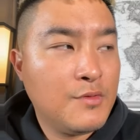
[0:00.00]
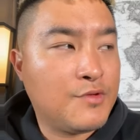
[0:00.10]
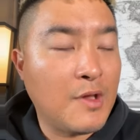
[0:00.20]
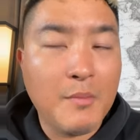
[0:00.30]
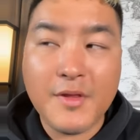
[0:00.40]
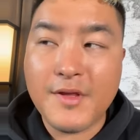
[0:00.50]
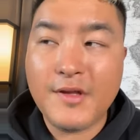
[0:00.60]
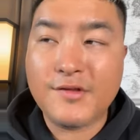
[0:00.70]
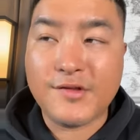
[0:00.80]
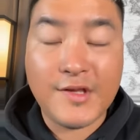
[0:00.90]
some of
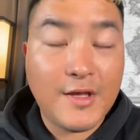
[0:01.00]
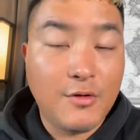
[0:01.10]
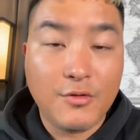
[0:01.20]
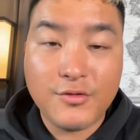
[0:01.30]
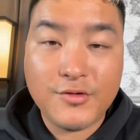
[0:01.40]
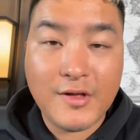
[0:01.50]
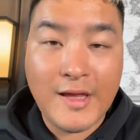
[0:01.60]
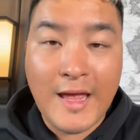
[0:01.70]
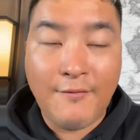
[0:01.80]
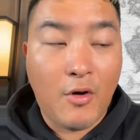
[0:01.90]
these seals
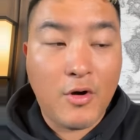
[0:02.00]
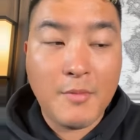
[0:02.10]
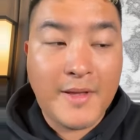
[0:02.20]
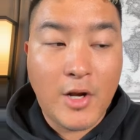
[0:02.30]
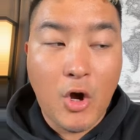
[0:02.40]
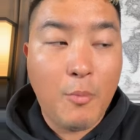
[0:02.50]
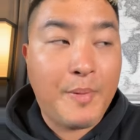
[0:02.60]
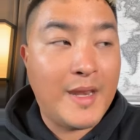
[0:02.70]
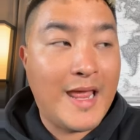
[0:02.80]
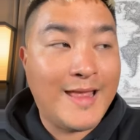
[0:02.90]
have already been opened,